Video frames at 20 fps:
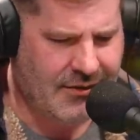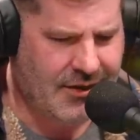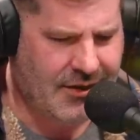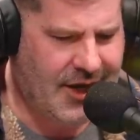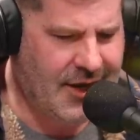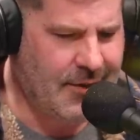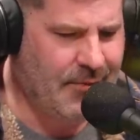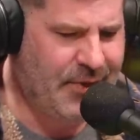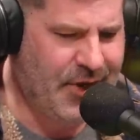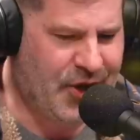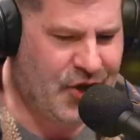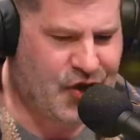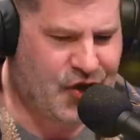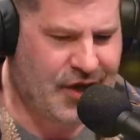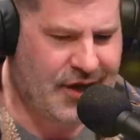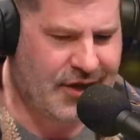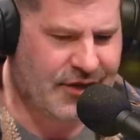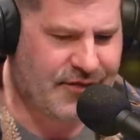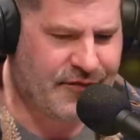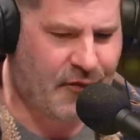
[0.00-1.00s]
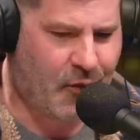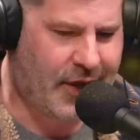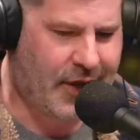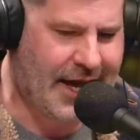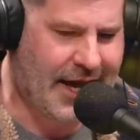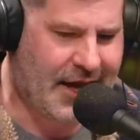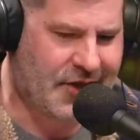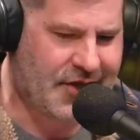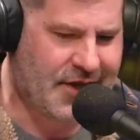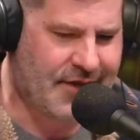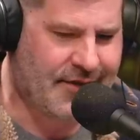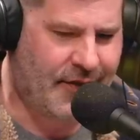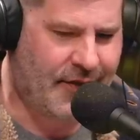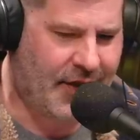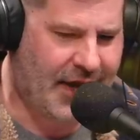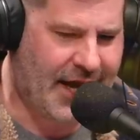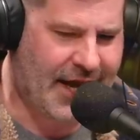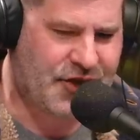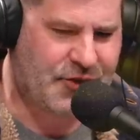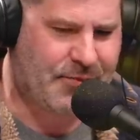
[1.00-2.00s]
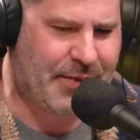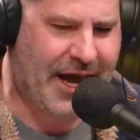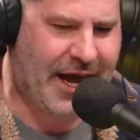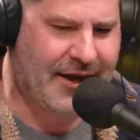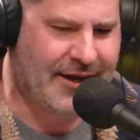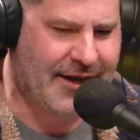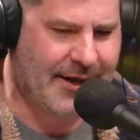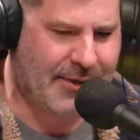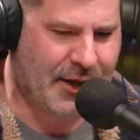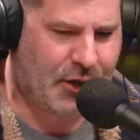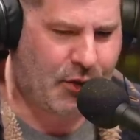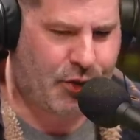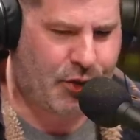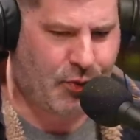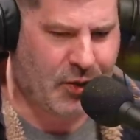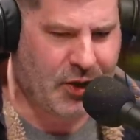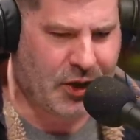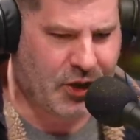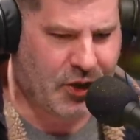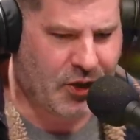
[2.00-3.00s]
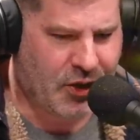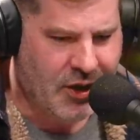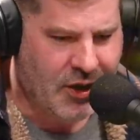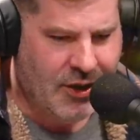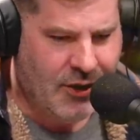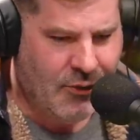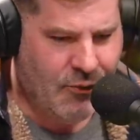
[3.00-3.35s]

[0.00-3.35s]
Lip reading: Kim PG is forecasting that the next pandemic thriller